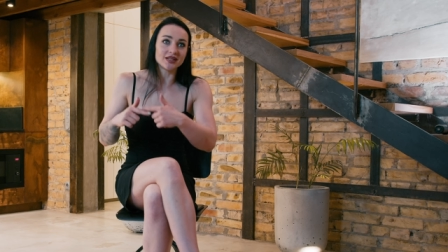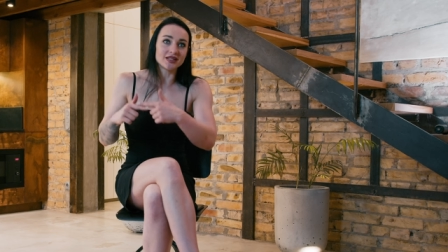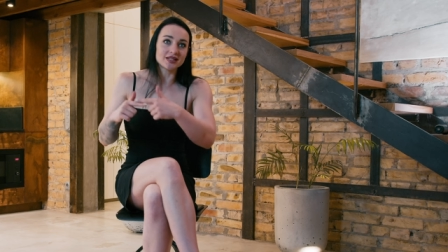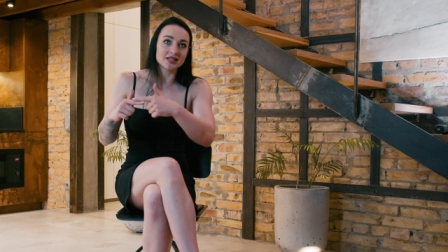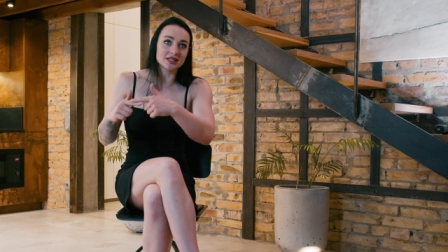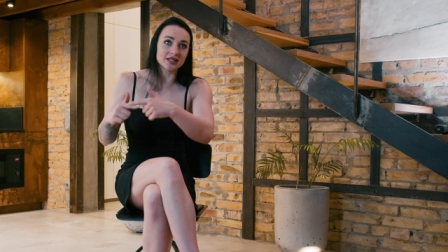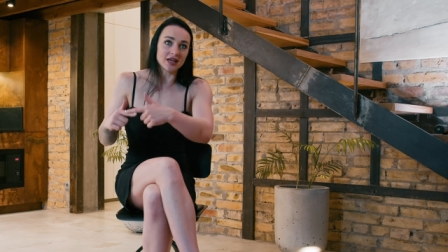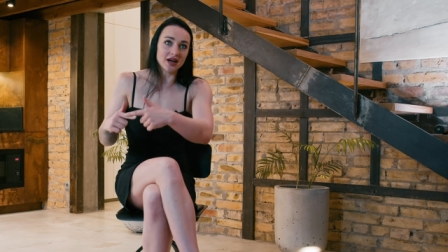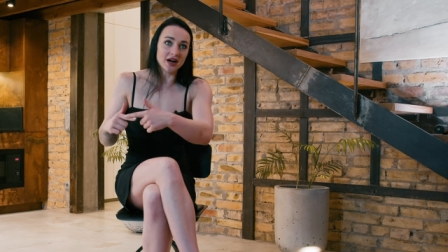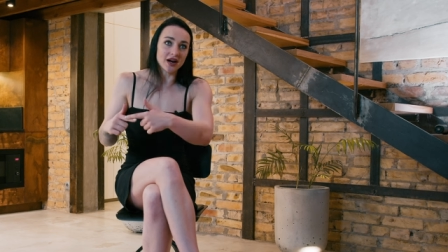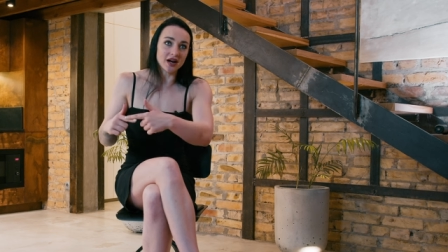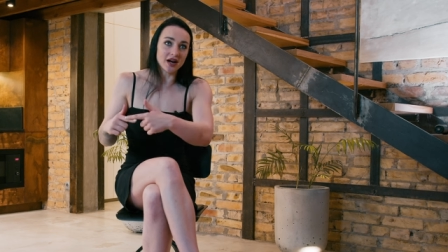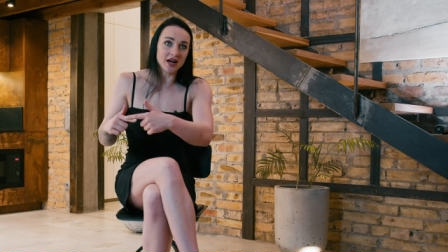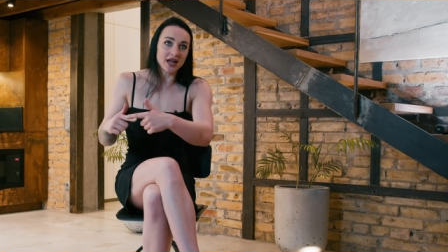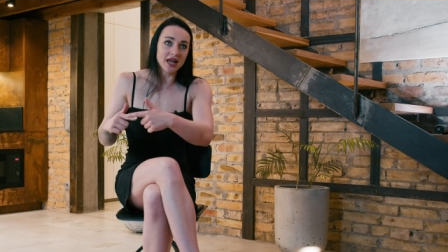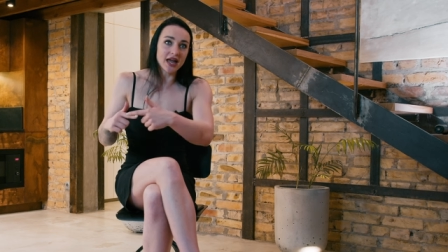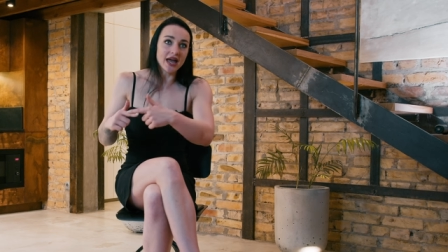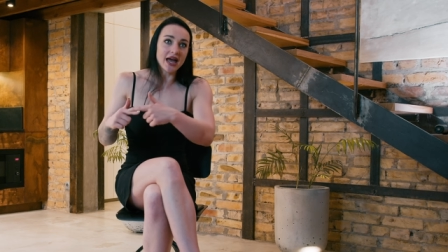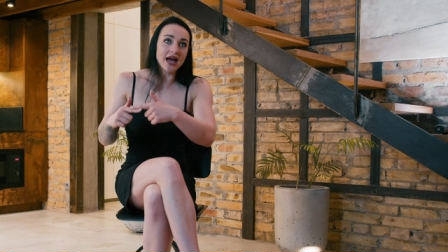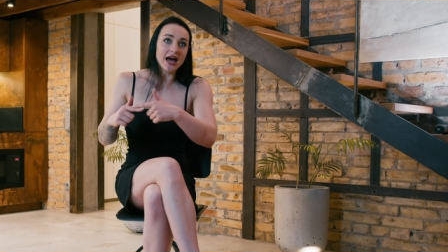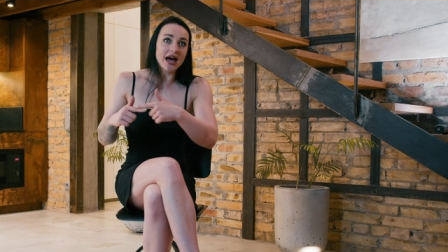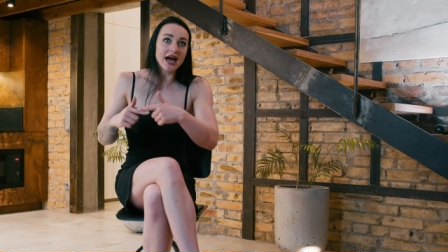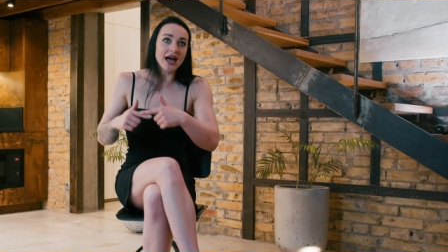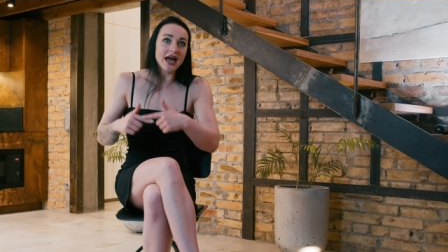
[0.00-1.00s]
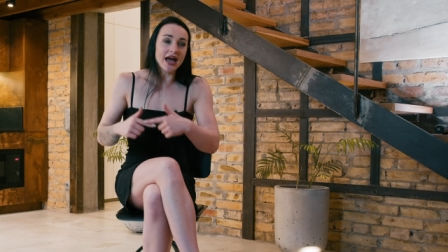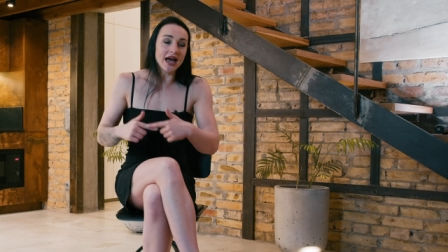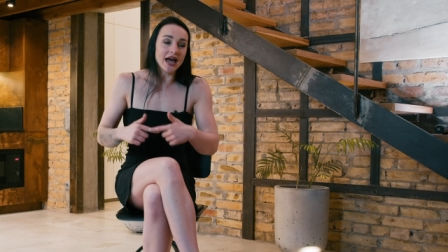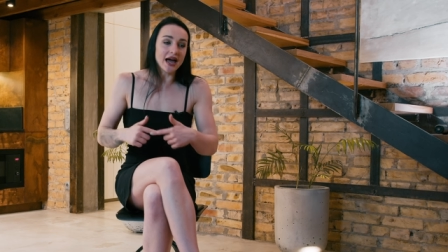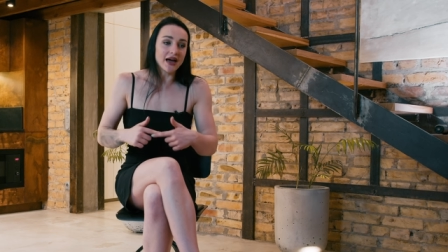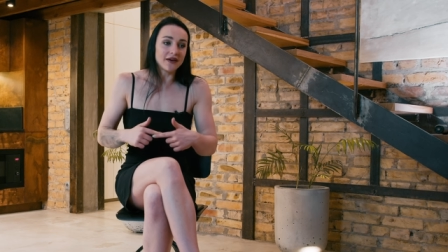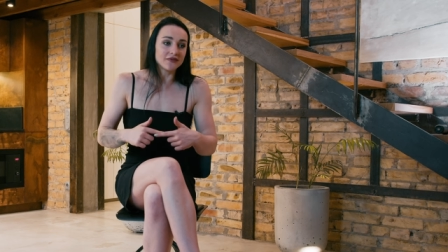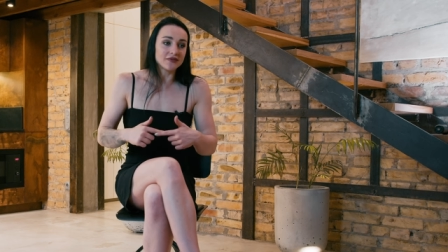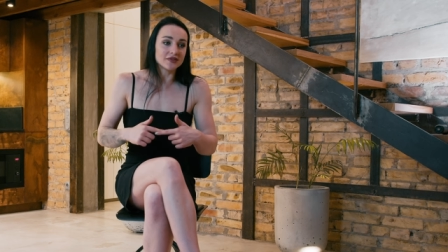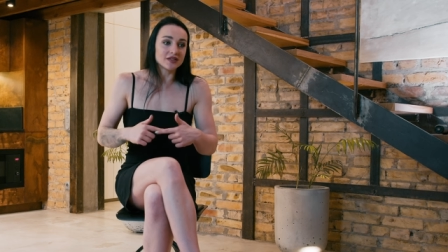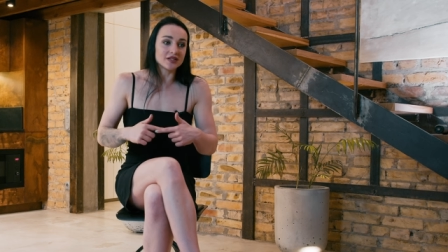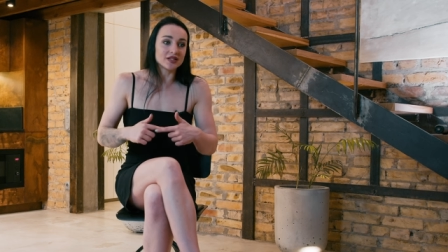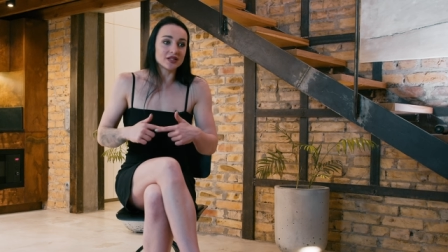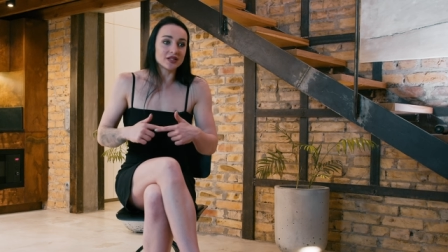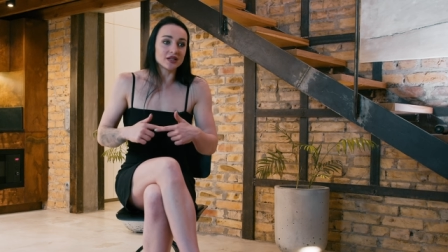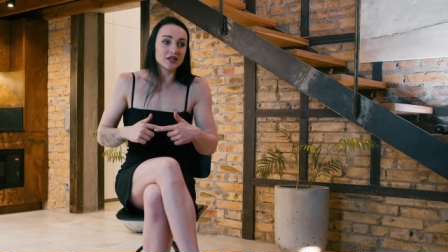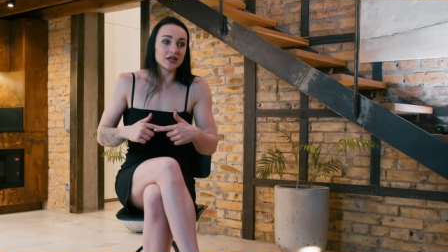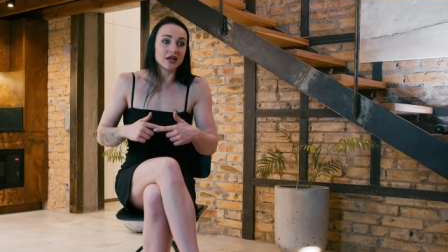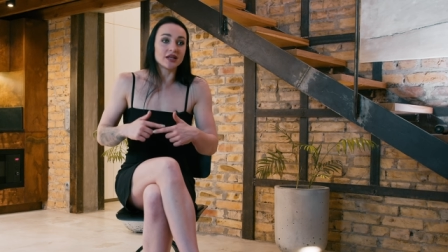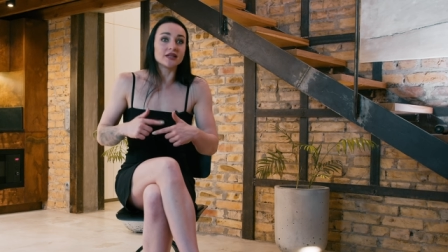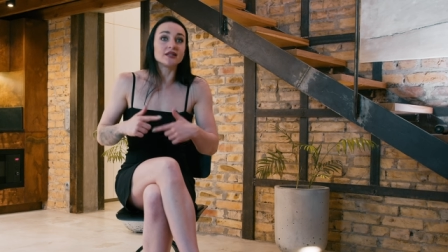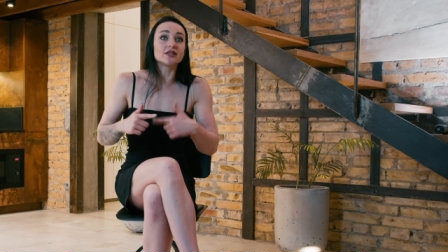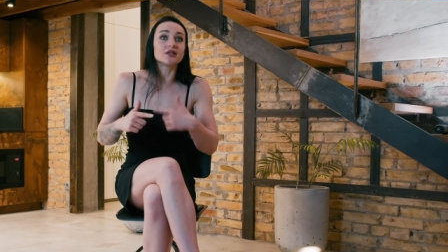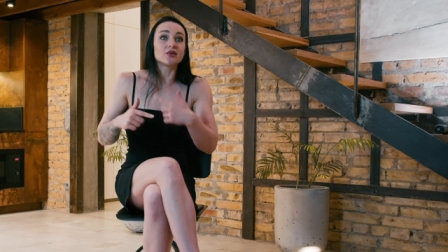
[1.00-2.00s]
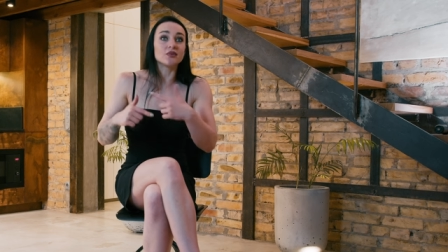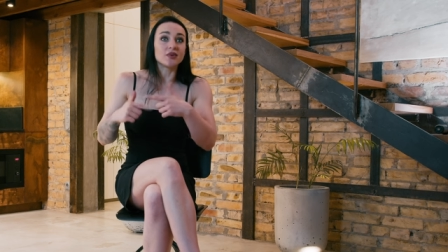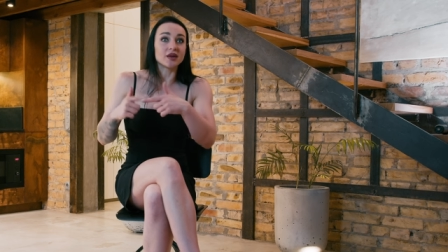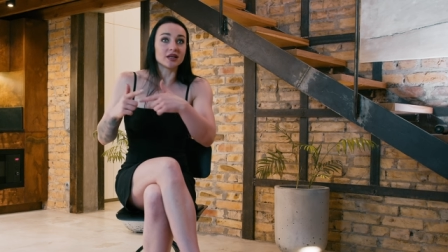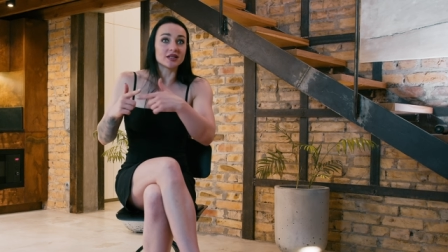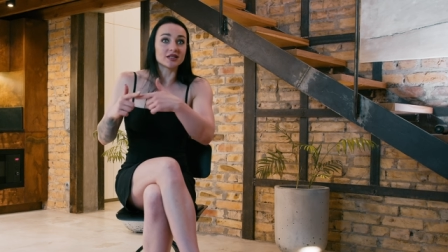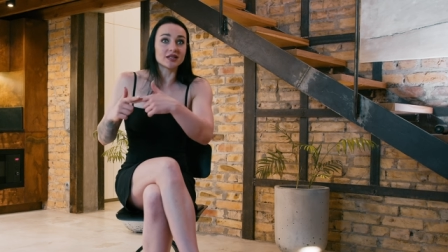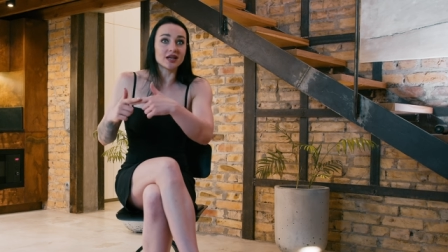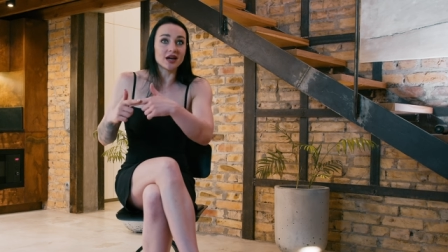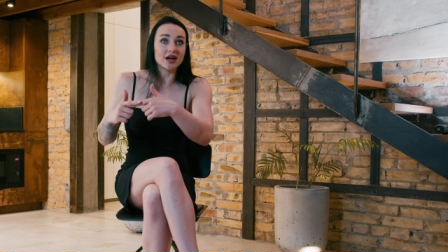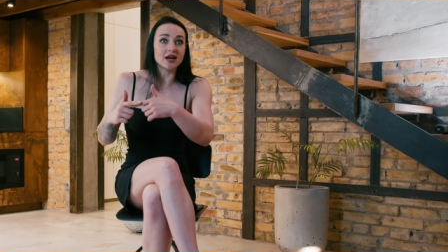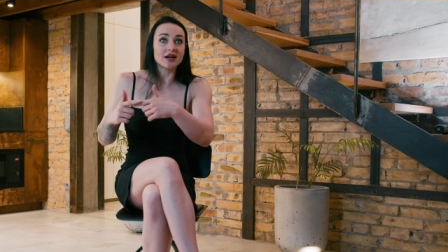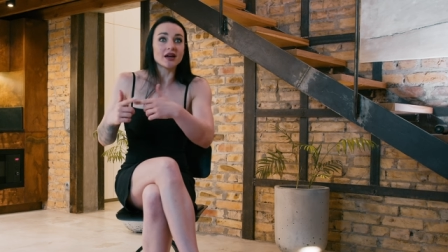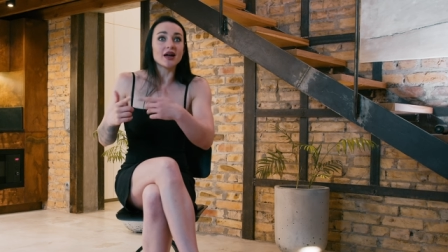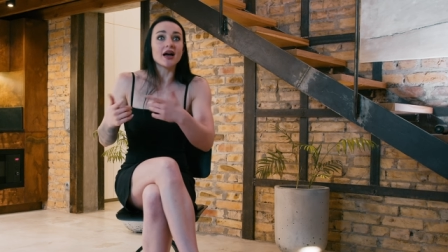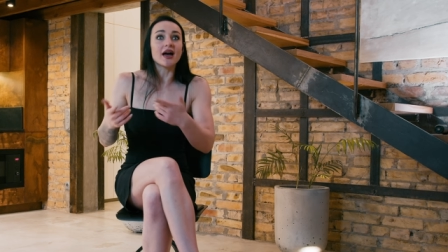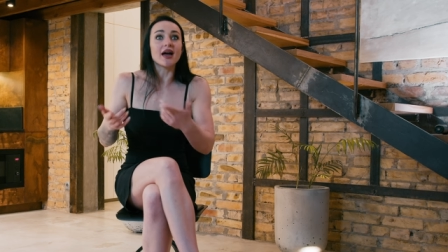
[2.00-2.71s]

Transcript: a star. I have to, and to be a star,